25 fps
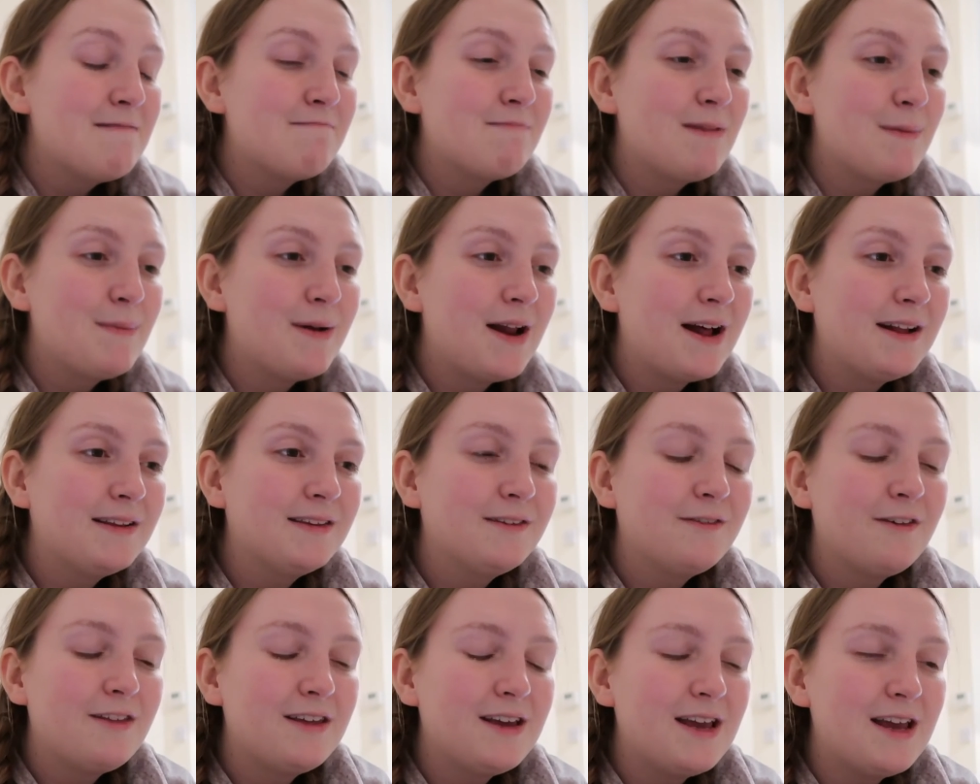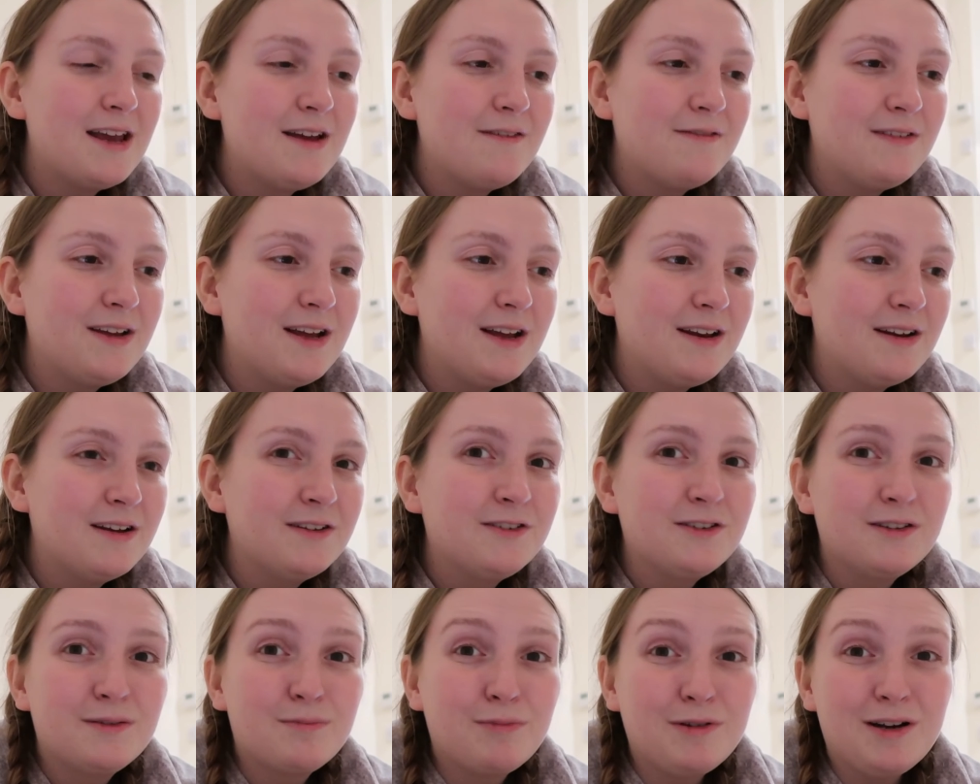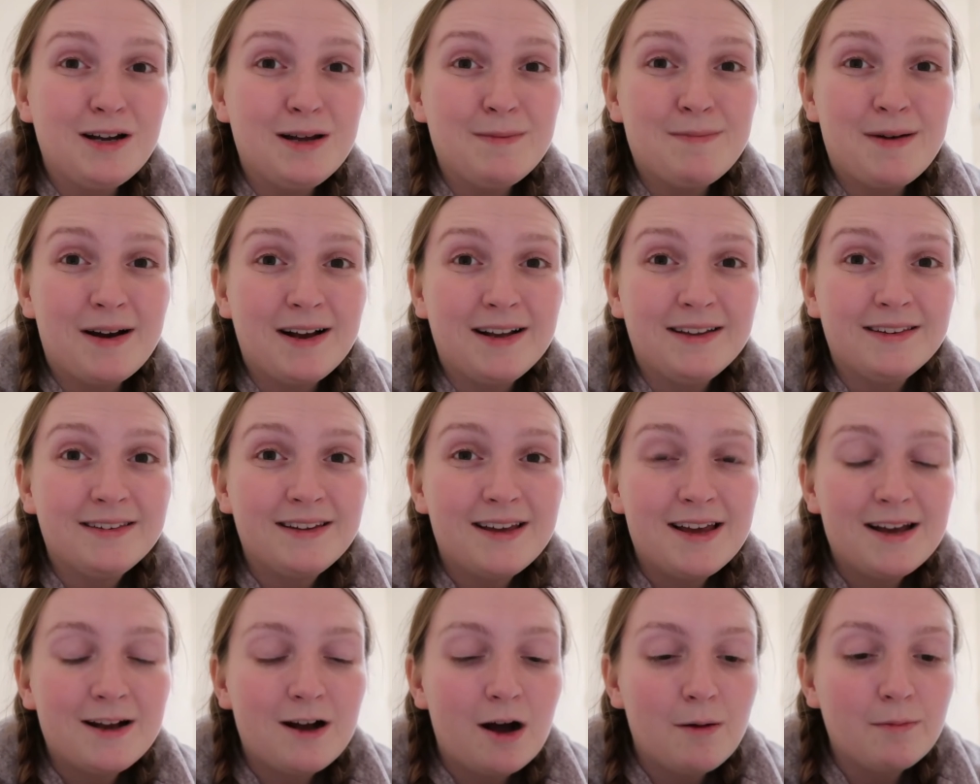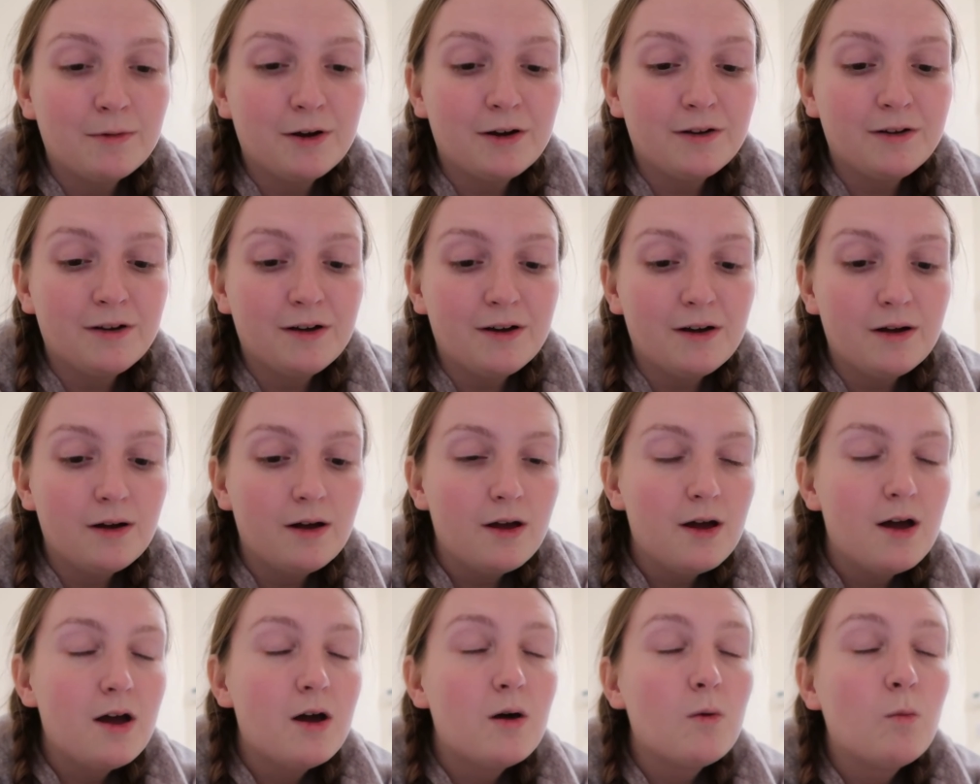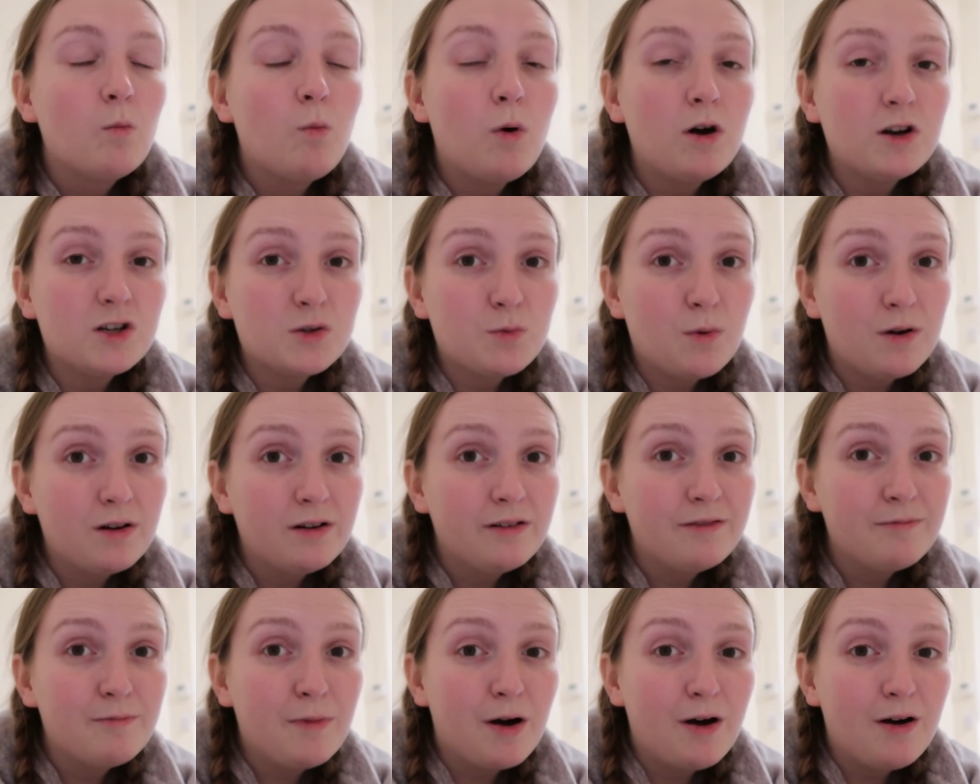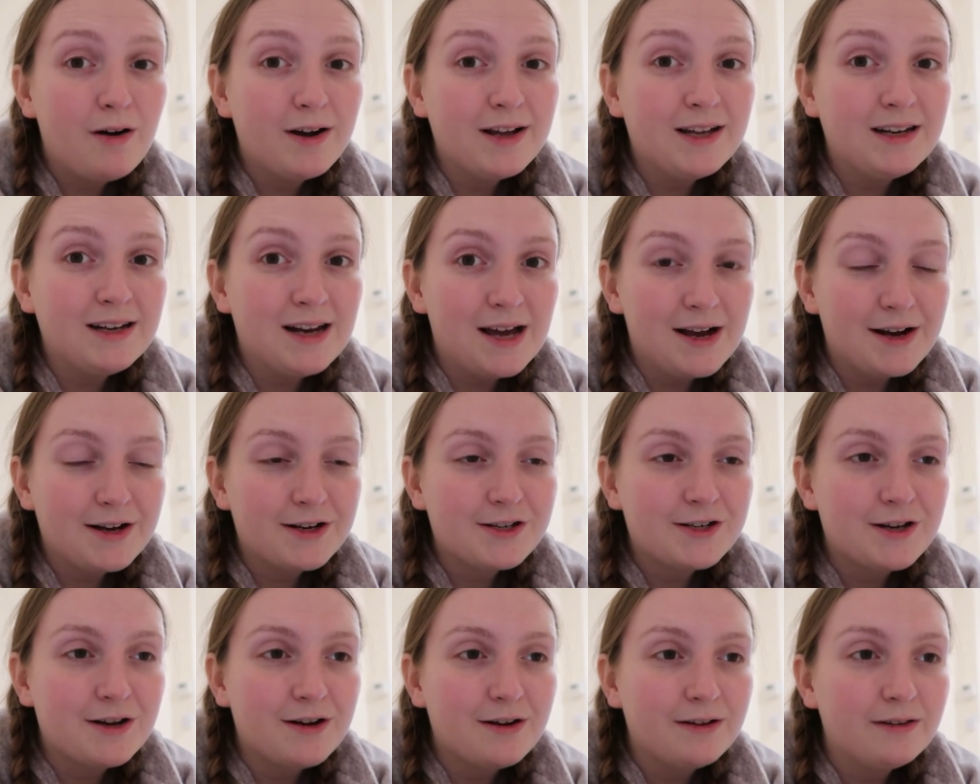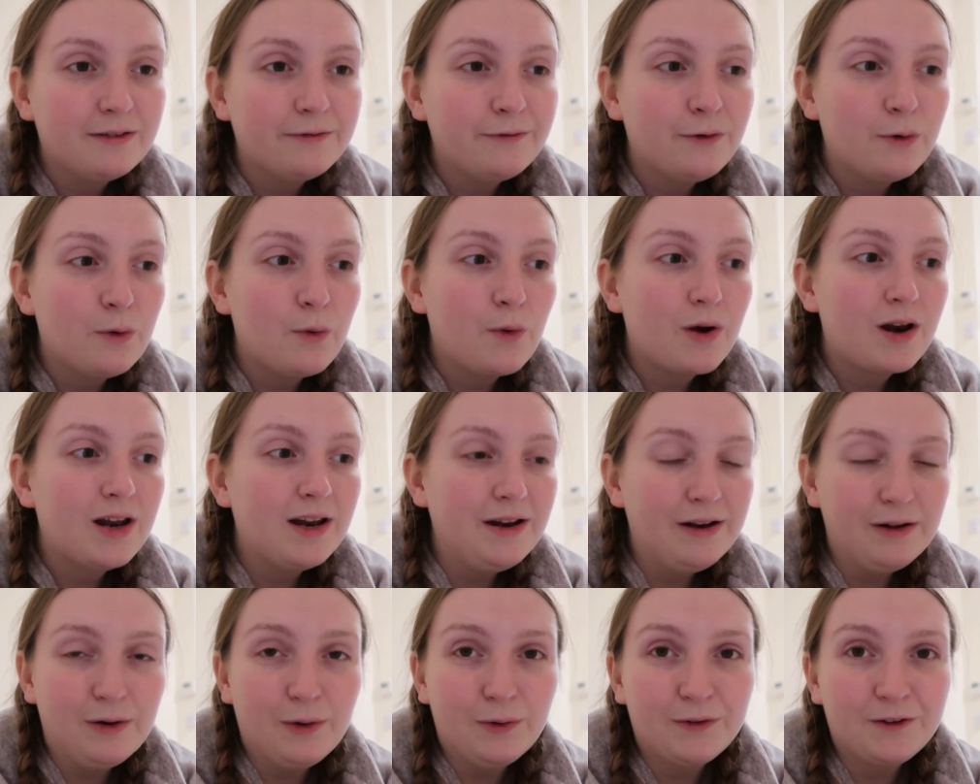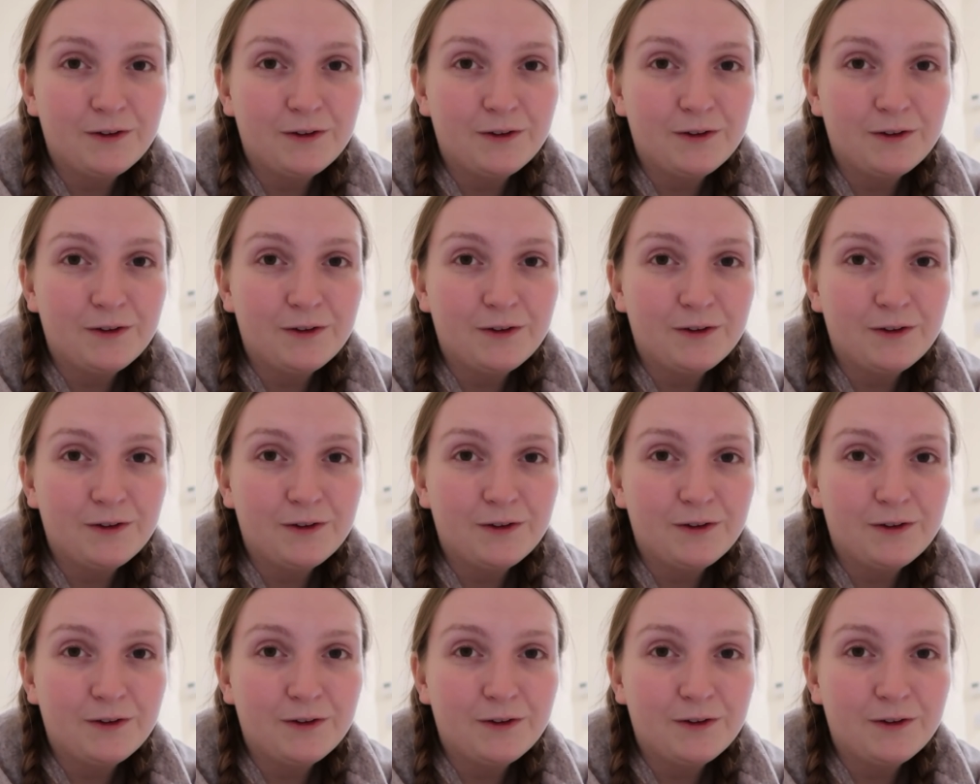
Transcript: my plans for the evening are just pretty basic. I'm gonna watch one of my lectures for clinical